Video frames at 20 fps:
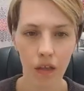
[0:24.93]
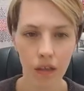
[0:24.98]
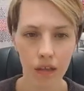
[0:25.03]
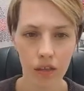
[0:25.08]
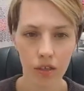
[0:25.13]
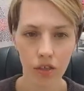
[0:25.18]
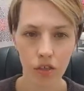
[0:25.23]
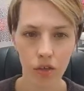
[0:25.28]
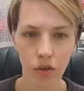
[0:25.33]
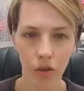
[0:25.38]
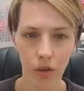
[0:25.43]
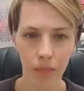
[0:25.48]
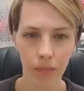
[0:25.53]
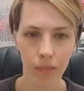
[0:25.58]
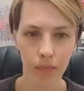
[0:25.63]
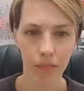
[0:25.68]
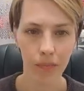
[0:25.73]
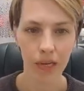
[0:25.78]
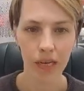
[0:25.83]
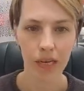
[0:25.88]
there's not
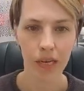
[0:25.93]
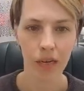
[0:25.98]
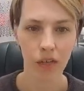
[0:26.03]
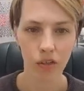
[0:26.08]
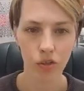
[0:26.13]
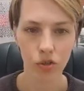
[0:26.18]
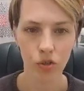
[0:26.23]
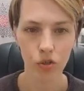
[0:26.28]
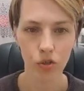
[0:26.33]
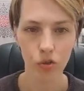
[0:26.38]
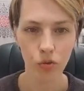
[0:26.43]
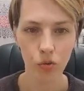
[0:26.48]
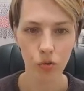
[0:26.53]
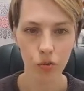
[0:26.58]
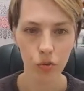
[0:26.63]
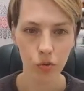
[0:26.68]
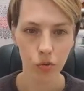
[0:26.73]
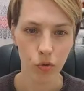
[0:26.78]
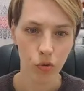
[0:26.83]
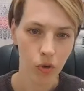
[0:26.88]
been
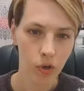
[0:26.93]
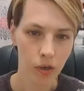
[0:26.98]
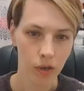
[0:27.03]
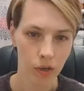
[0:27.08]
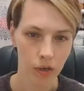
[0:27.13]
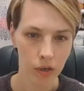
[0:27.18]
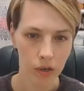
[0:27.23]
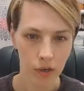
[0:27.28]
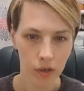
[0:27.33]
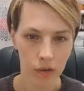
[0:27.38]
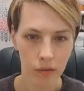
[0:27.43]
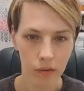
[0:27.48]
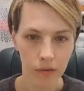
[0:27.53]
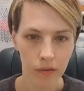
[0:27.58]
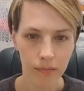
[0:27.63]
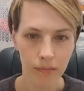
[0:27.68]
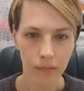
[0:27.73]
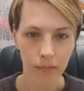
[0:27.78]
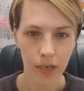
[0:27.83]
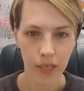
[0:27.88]
too
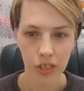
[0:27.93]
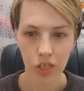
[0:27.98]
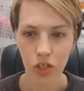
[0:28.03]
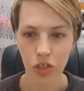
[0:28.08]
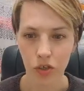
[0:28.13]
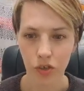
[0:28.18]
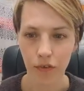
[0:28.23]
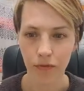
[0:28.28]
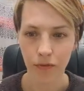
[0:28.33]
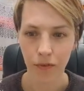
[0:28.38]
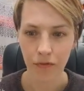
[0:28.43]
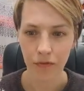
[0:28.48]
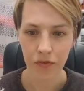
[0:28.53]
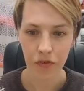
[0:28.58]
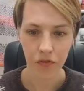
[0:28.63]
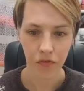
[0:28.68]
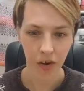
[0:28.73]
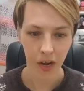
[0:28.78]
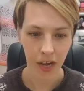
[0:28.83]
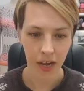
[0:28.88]
much of a
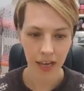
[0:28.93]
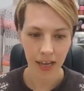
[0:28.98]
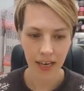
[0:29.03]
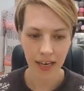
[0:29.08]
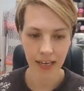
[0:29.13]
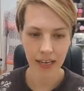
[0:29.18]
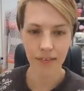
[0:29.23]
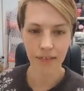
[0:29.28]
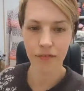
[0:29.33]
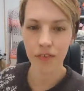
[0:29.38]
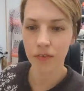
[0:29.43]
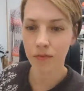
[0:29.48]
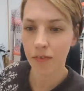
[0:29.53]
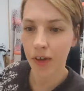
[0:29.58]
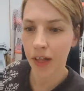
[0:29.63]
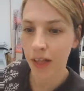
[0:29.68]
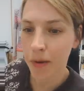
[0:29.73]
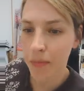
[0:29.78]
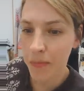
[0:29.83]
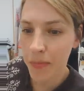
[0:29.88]
variety of
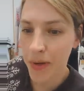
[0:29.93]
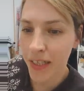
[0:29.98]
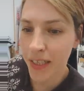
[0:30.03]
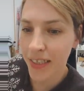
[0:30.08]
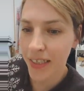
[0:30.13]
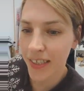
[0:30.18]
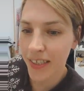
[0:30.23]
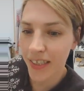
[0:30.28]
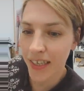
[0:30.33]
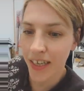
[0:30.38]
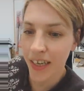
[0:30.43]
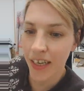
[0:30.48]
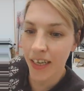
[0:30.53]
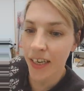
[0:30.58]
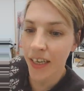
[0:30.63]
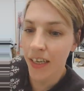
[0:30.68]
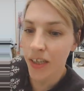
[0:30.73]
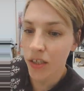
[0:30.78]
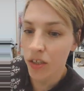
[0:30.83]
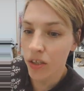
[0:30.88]
developments.
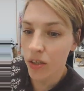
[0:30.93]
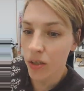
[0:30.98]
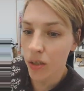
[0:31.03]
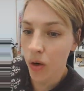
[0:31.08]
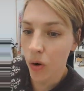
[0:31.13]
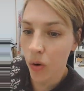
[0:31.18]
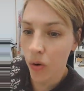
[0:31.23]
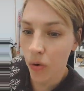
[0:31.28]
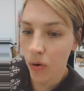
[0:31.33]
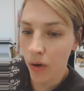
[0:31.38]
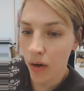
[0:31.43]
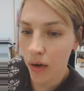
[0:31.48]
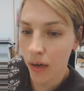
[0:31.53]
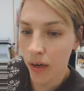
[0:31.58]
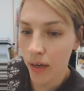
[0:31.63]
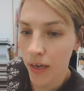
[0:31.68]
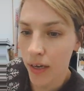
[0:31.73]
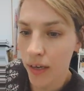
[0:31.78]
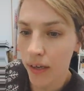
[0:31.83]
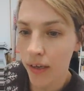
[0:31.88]
So
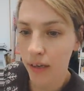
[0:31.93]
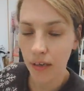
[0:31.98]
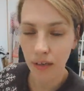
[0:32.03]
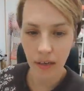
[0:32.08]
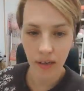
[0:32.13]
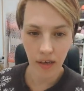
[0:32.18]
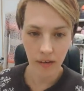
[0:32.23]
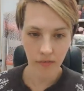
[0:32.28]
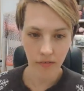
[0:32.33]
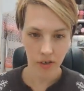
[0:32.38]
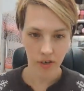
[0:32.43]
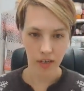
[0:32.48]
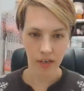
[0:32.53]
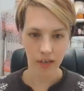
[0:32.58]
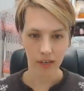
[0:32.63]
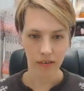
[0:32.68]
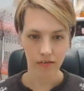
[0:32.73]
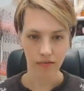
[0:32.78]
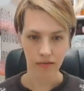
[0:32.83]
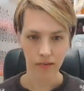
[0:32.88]
I can cover it
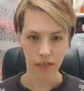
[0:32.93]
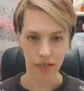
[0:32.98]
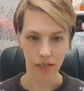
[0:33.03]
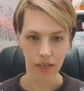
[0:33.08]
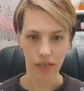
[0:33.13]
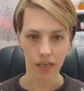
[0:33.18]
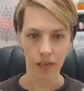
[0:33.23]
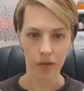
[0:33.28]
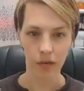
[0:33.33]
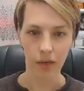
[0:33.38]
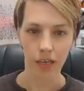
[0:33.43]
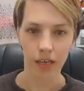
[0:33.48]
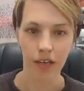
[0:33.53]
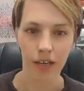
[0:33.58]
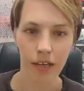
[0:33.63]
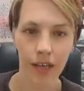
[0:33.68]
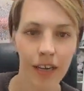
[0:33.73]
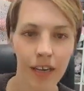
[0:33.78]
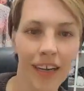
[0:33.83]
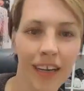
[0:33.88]
in a really
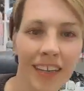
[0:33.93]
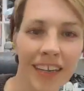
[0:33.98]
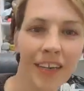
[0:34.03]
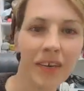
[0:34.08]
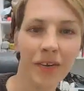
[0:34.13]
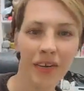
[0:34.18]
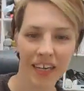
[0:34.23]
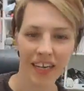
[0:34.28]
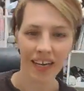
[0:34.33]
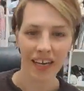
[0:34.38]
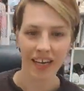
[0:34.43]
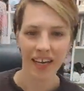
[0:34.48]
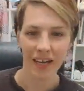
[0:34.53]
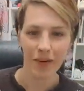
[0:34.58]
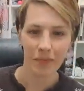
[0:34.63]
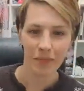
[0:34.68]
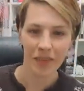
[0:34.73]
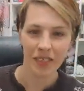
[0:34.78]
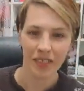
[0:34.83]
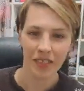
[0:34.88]
quick
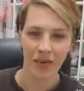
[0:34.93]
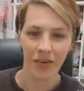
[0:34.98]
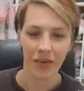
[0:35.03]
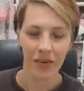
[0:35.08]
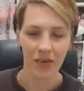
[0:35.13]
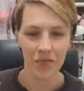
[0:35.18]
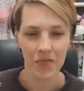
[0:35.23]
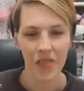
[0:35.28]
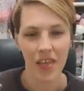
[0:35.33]
episode.